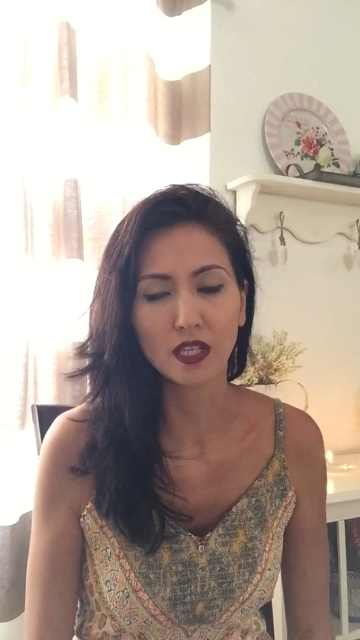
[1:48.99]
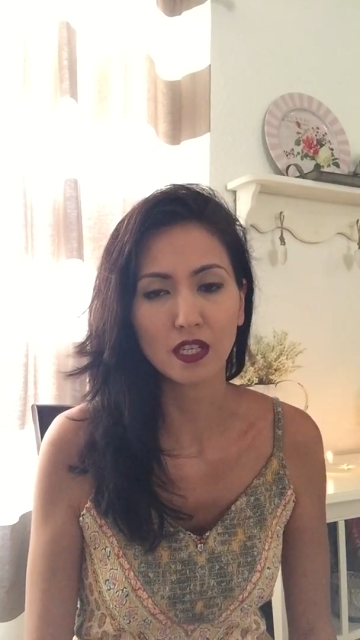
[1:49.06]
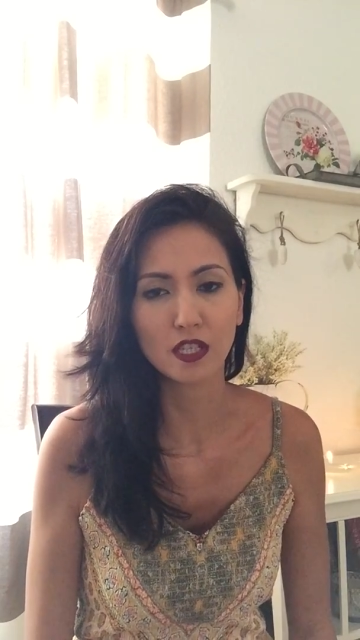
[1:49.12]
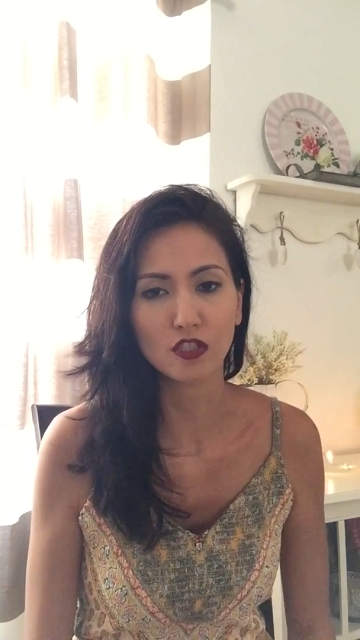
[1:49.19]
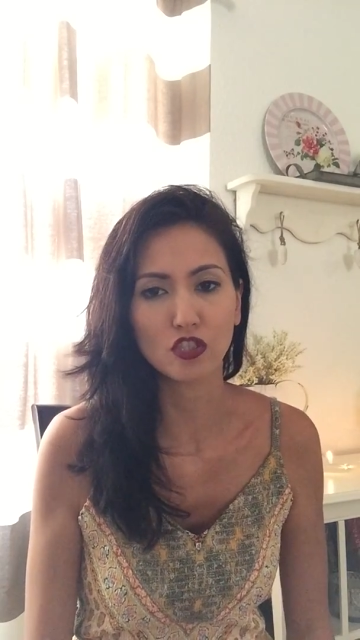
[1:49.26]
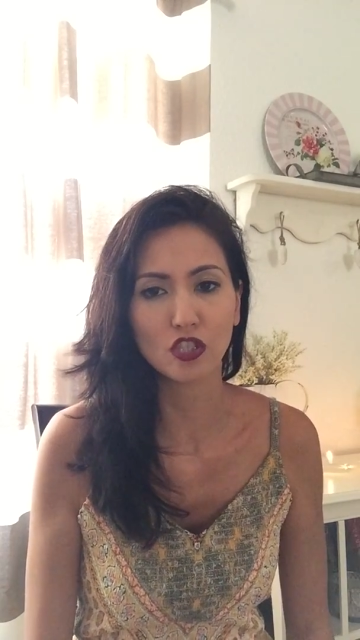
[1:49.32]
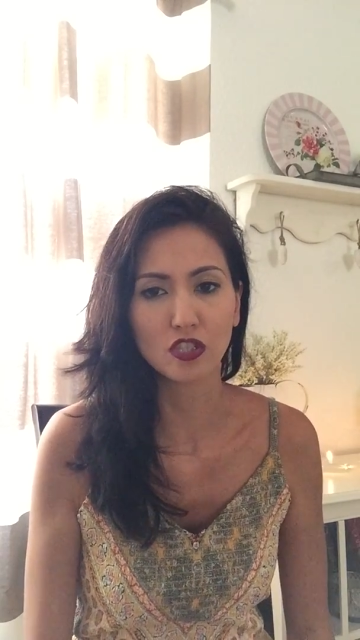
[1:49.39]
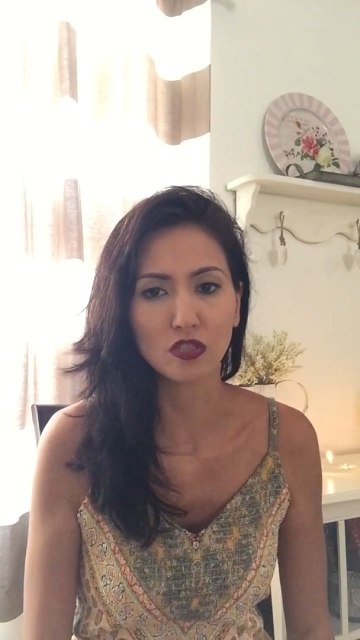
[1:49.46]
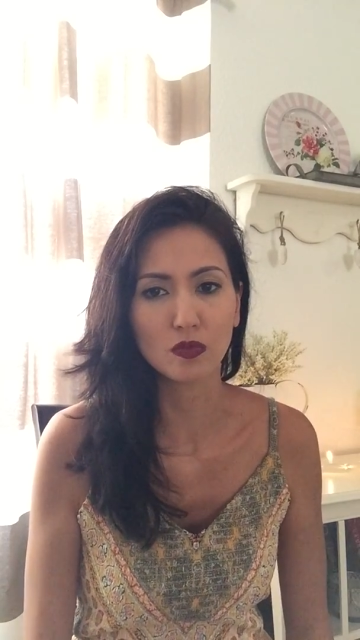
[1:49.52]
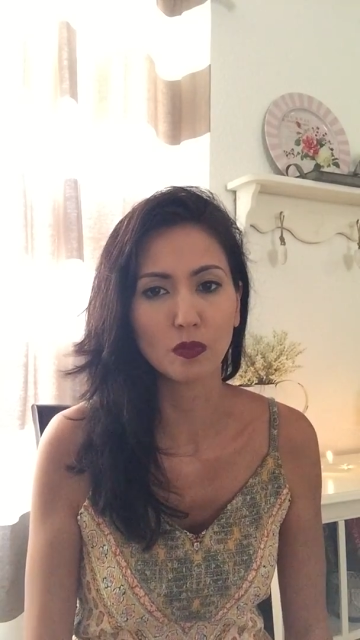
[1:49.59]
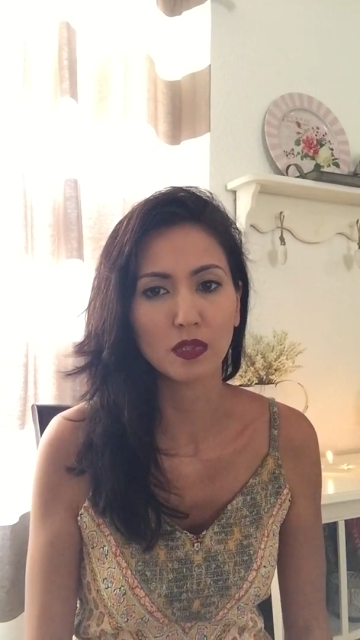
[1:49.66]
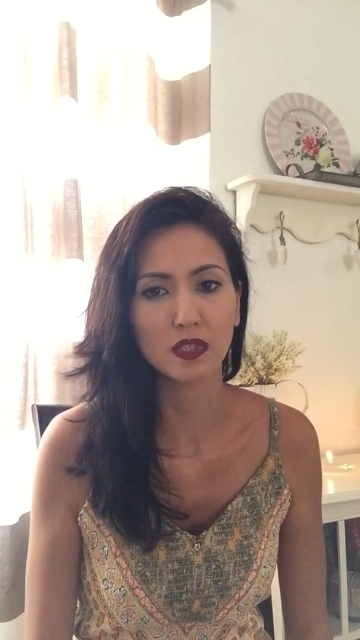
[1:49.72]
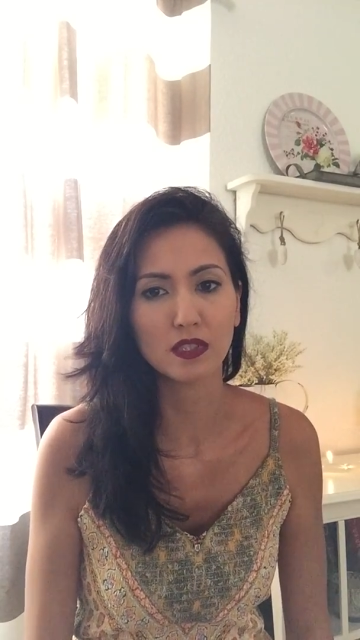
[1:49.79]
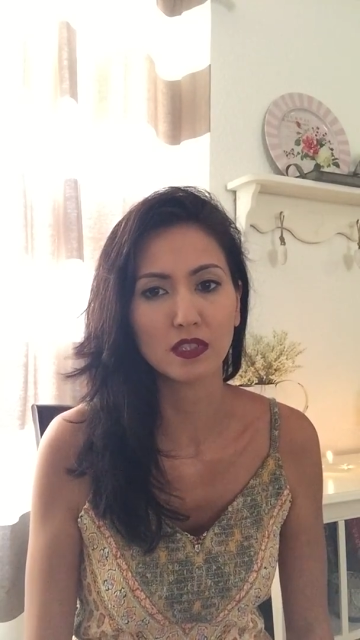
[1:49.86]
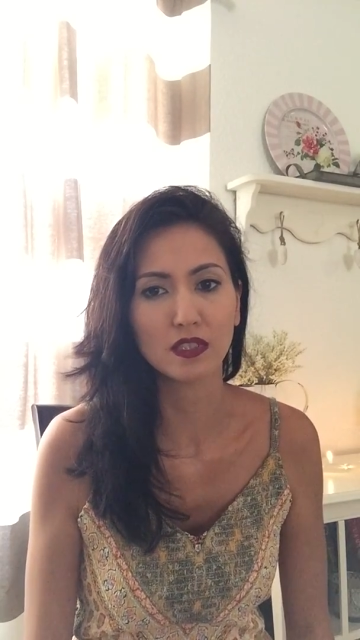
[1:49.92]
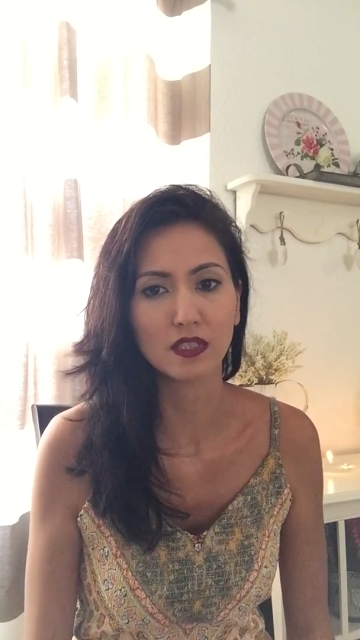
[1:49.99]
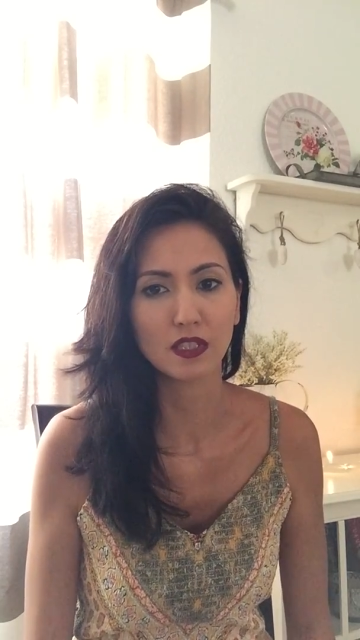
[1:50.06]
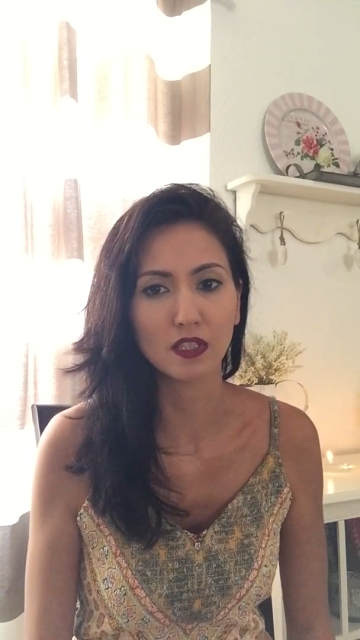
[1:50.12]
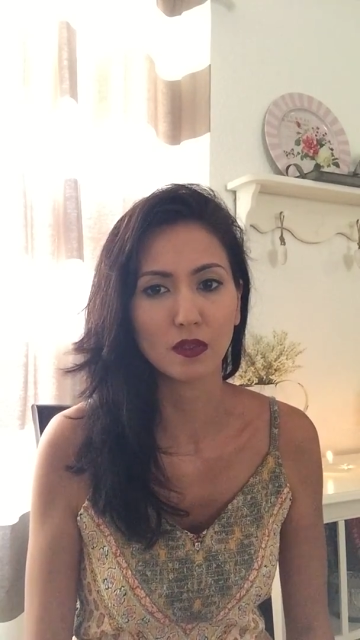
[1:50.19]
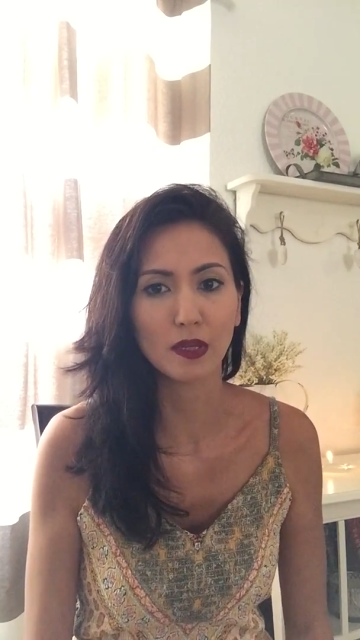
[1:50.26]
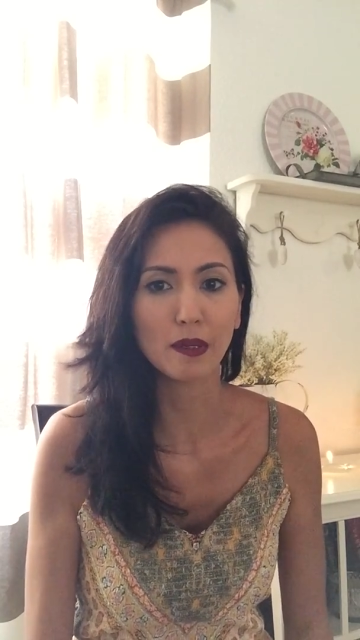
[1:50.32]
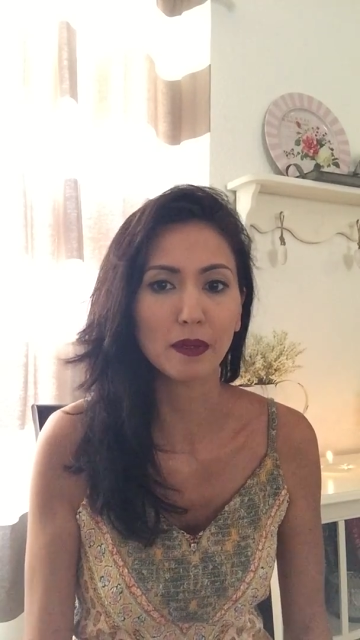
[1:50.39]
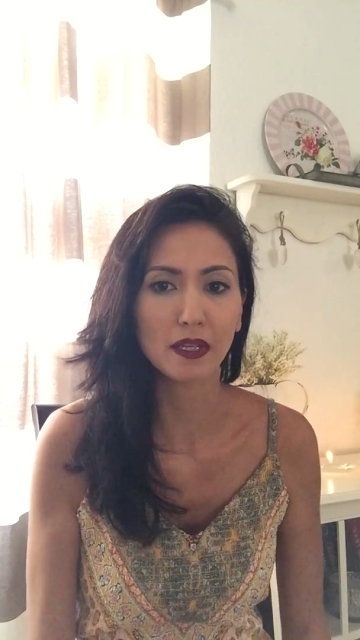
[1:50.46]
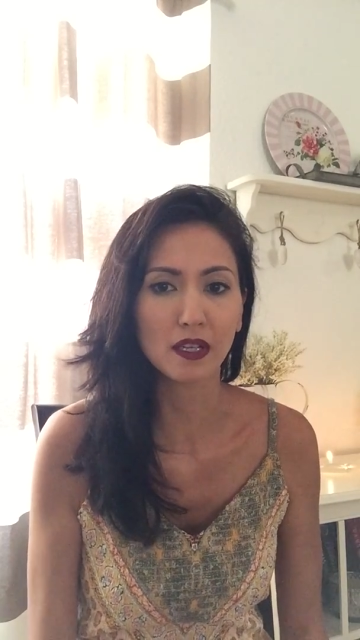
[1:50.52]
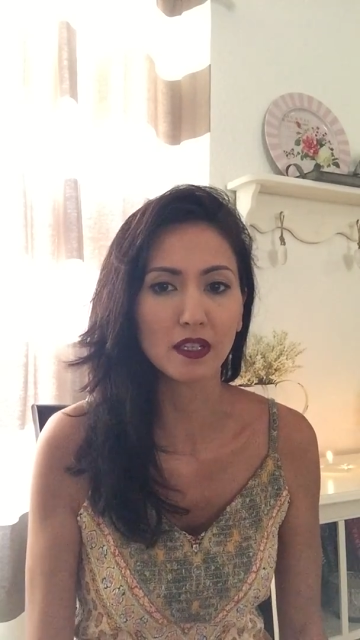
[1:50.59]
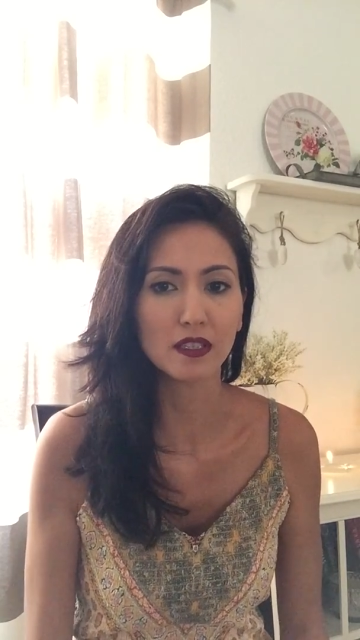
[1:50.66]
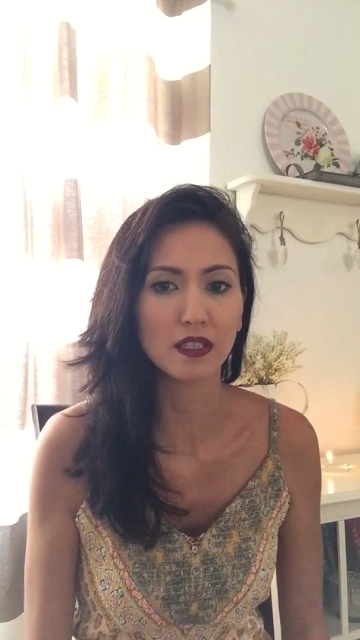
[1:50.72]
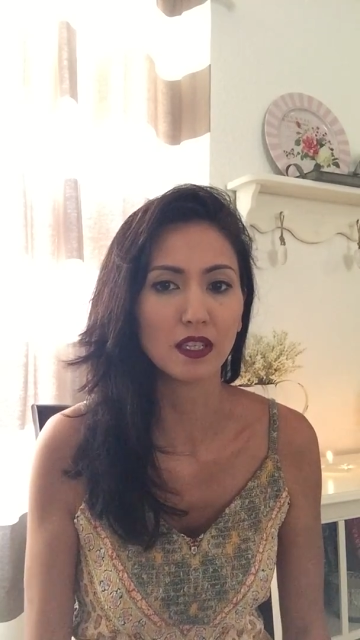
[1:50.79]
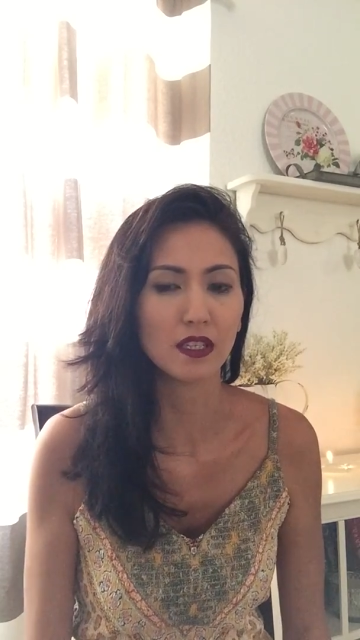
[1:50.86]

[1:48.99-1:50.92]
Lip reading: And I just wanted to tell you how I got